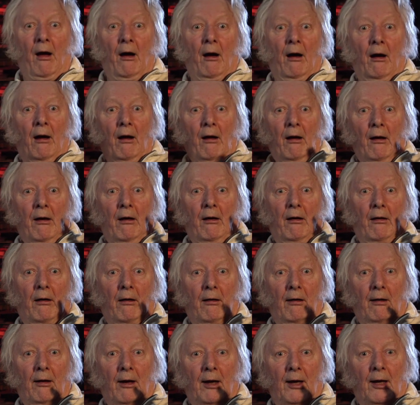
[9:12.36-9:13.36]

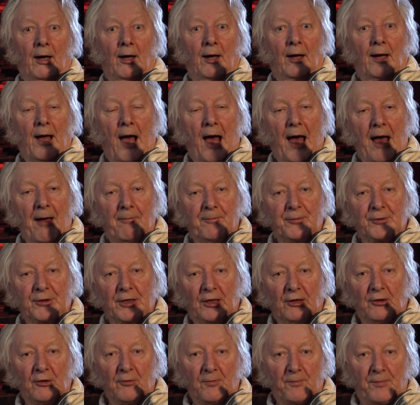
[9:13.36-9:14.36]
Oh,
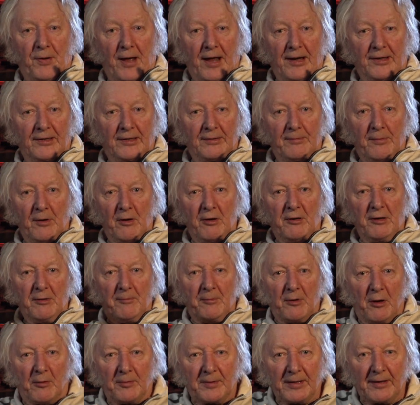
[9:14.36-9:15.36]
absolute
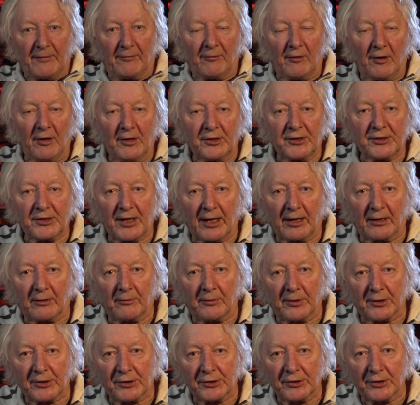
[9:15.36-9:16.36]
pandemonium. Nobody ever asked that
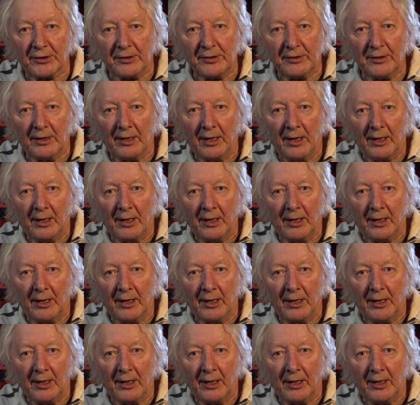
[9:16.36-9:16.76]
question.